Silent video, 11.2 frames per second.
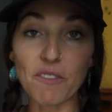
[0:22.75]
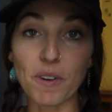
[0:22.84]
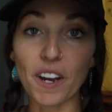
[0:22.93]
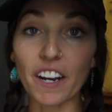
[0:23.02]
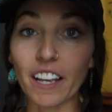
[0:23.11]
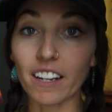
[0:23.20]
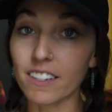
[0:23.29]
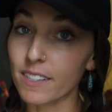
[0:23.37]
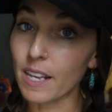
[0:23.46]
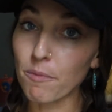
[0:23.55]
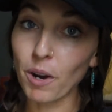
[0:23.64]
We are getting
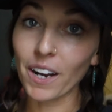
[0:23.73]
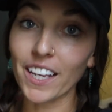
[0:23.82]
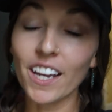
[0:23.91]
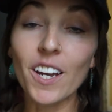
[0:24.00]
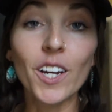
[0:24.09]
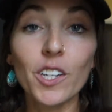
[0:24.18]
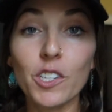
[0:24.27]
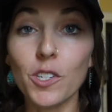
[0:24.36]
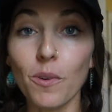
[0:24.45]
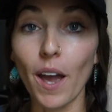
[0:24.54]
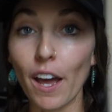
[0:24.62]
Sam ready
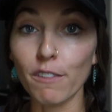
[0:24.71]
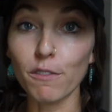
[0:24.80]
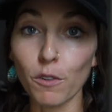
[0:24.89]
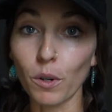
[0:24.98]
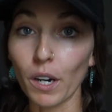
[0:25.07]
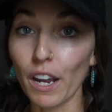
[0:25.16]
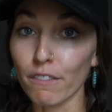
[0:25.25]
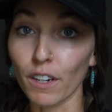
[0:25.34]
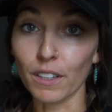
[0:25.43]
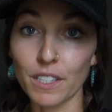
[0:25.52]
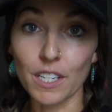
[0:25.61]
to head for a
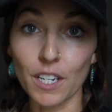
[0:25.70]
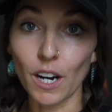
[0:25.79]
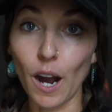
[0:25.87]
volunteer